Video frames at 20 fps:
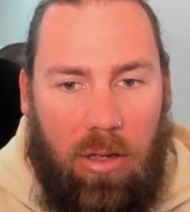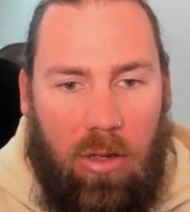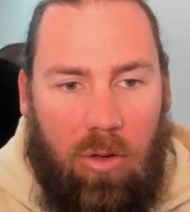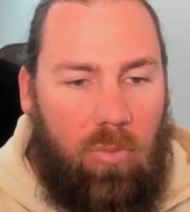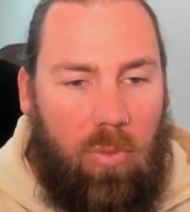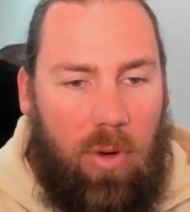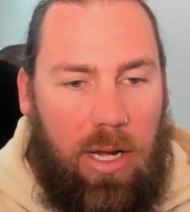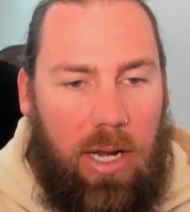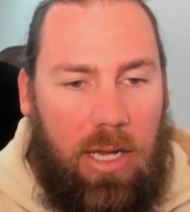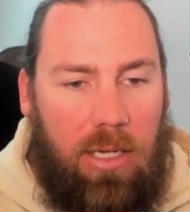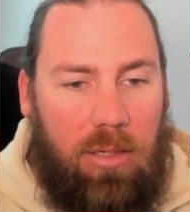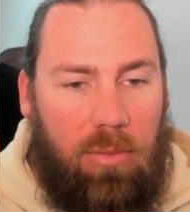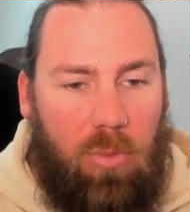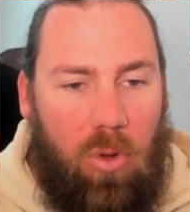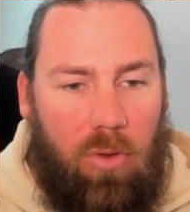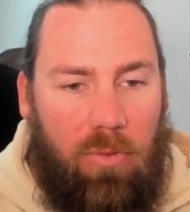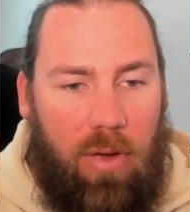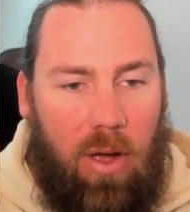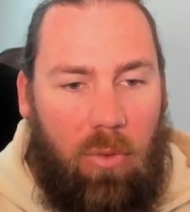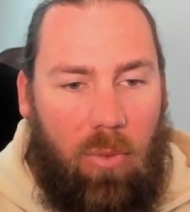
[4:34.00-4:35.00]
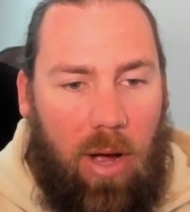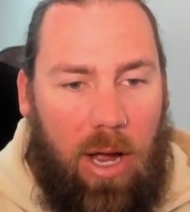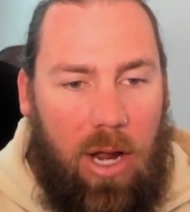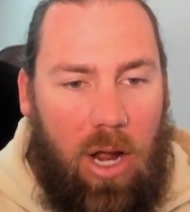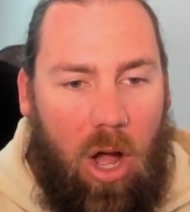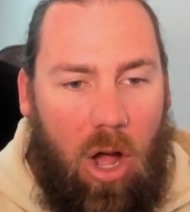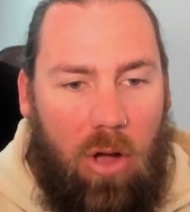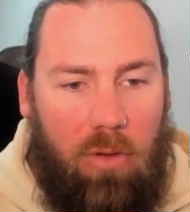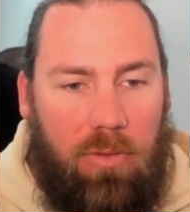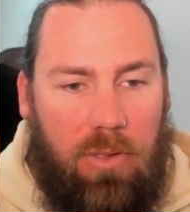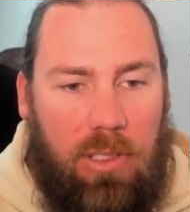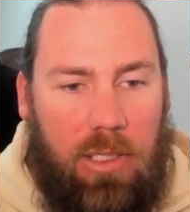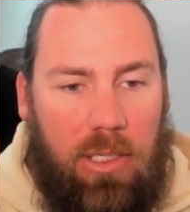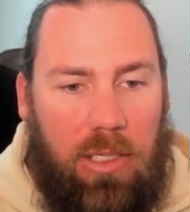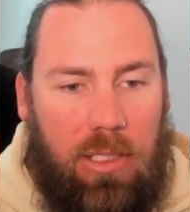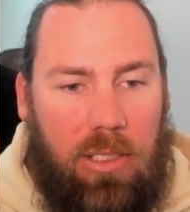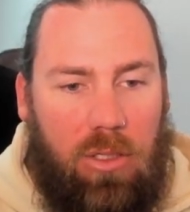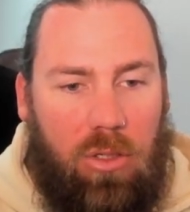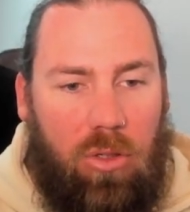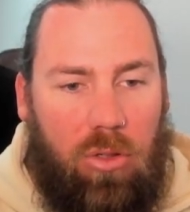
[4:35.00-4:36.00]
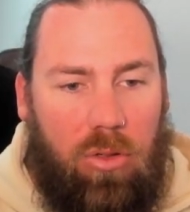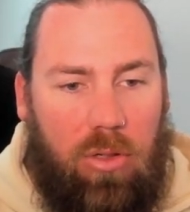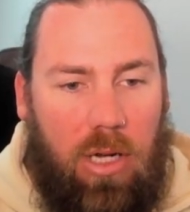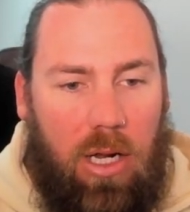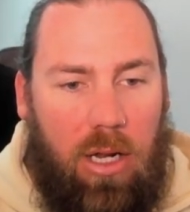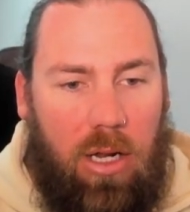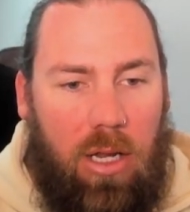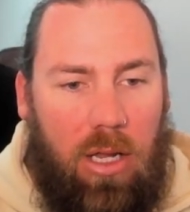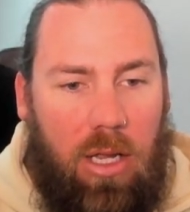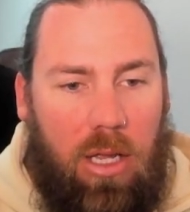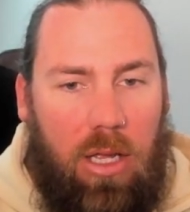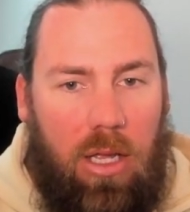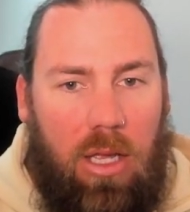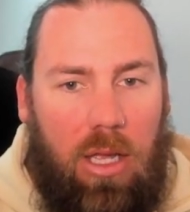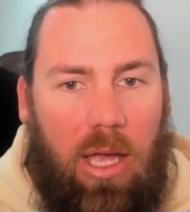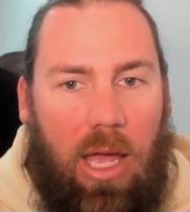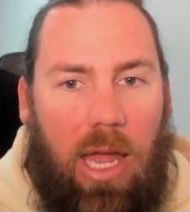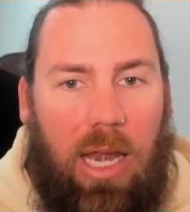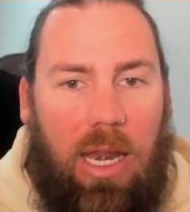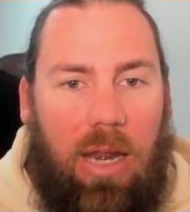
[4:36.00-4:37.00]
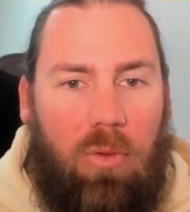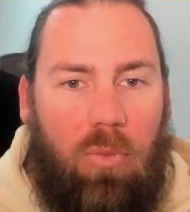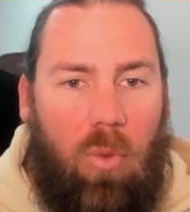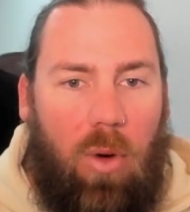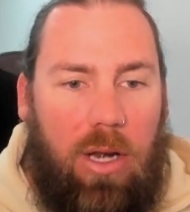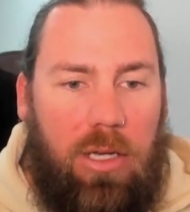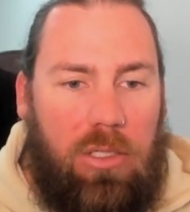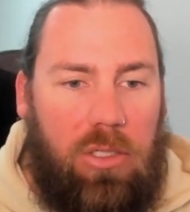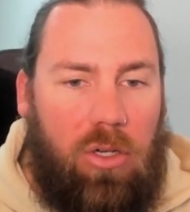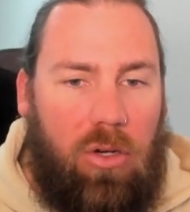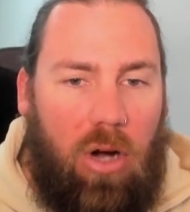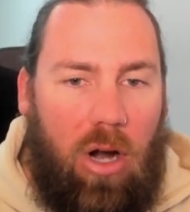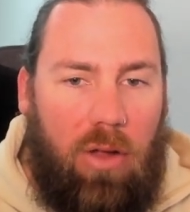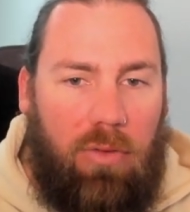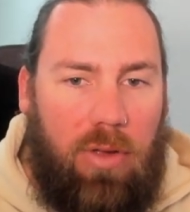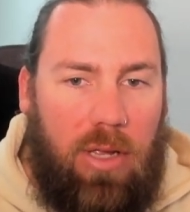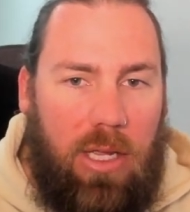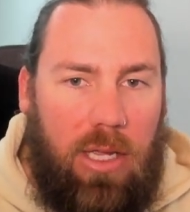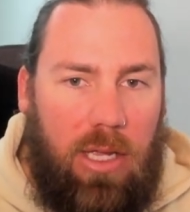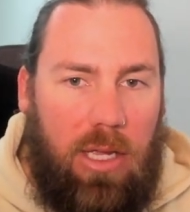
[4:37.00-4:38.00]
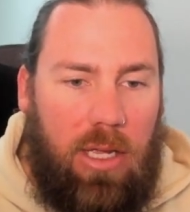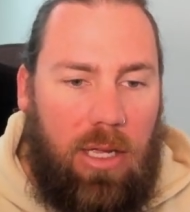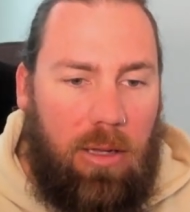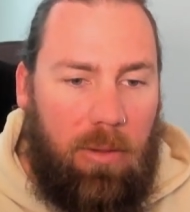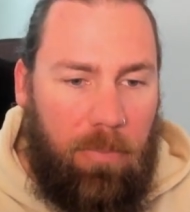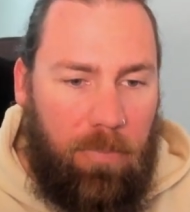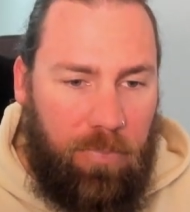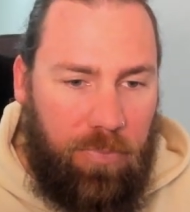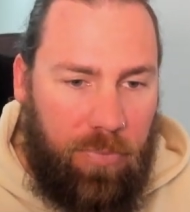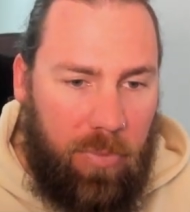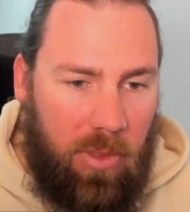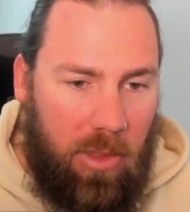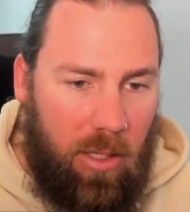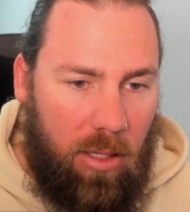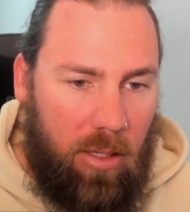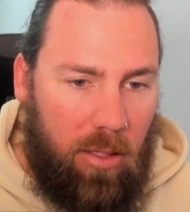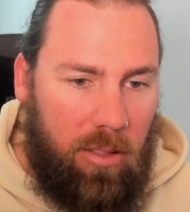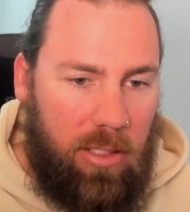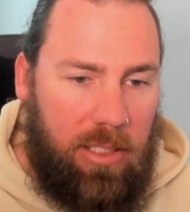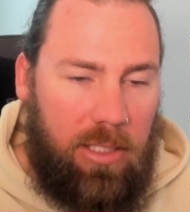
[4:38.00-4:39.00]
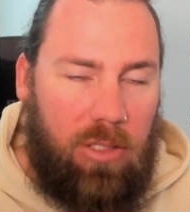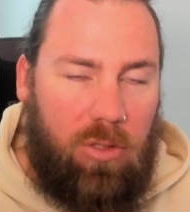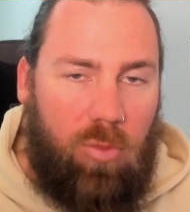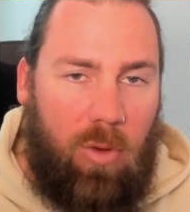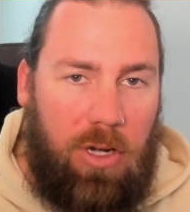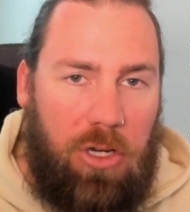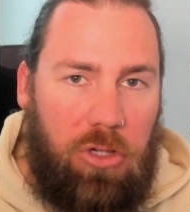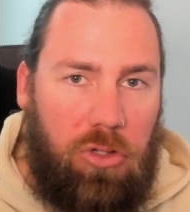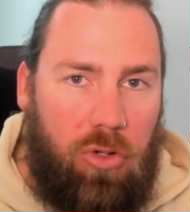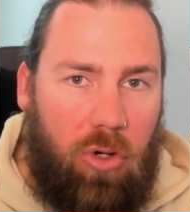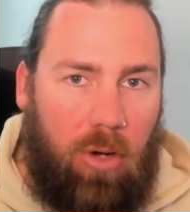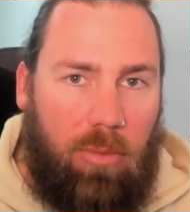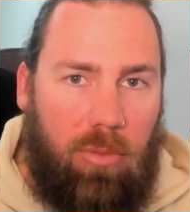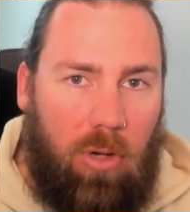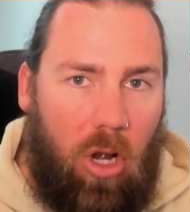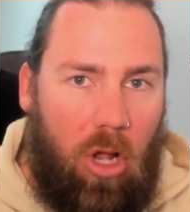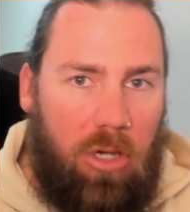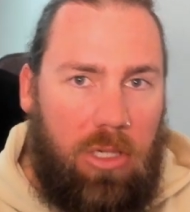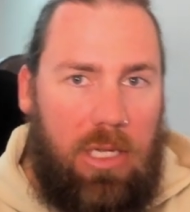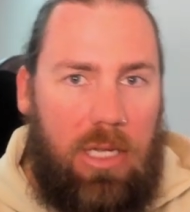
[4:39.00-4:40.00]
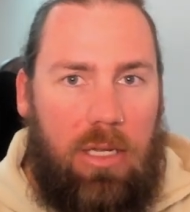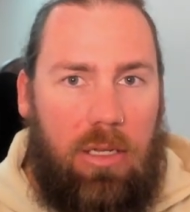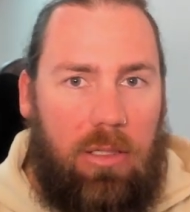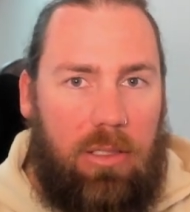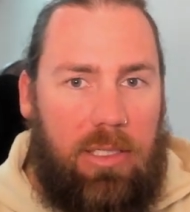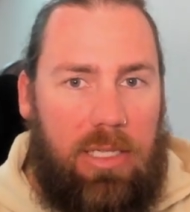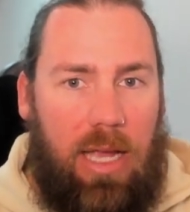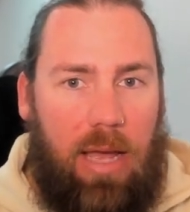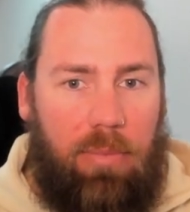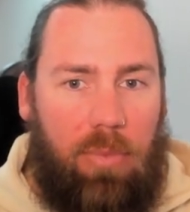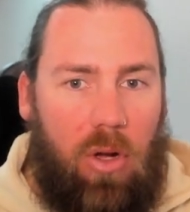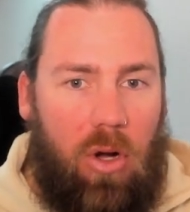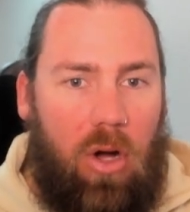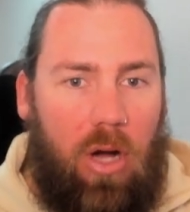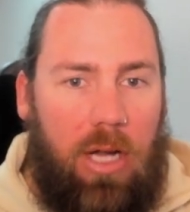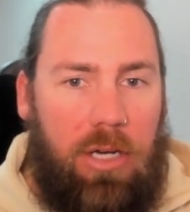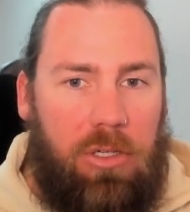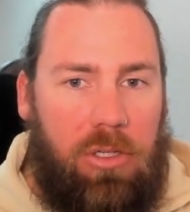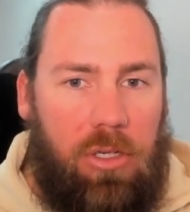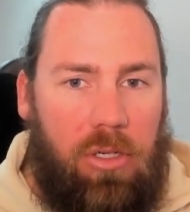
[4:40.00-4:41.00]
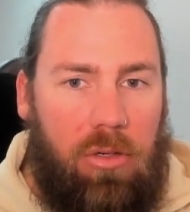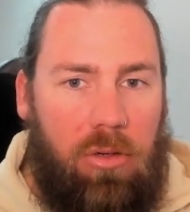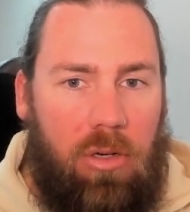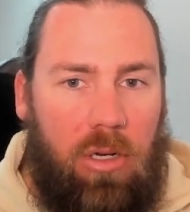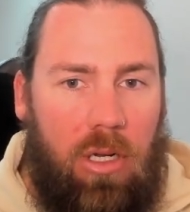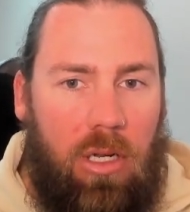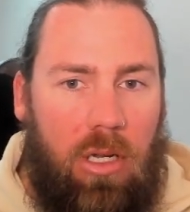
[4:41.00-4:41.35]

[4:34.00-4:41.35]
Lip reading: we need to move our way over to this corner, and then once you're over here, this is when you drop Lottie down behind you,